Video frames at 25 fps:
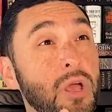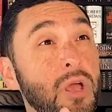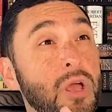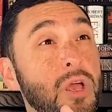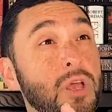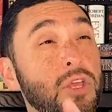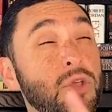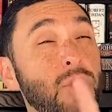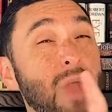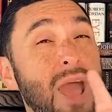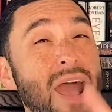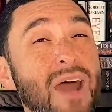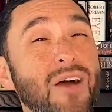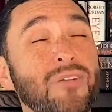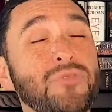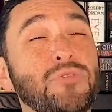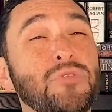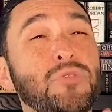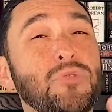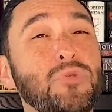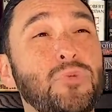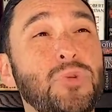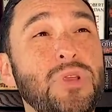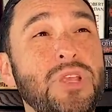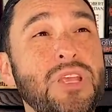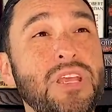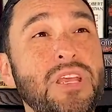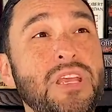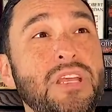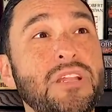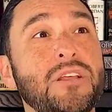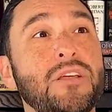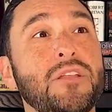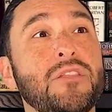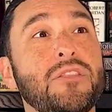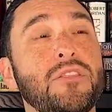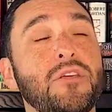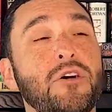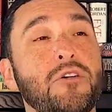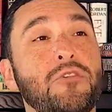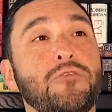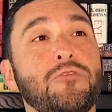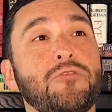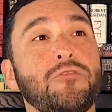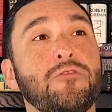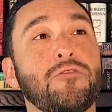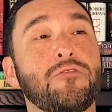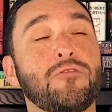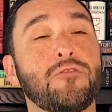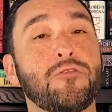you have to read the
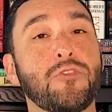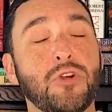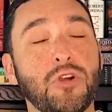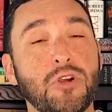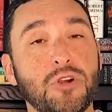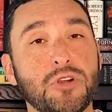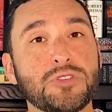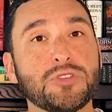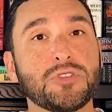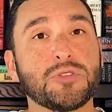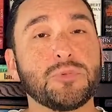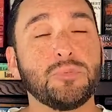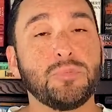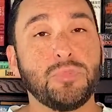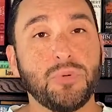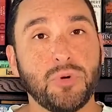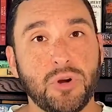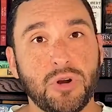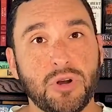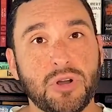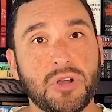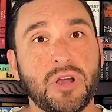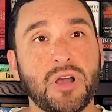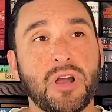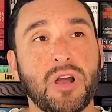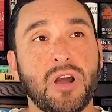first book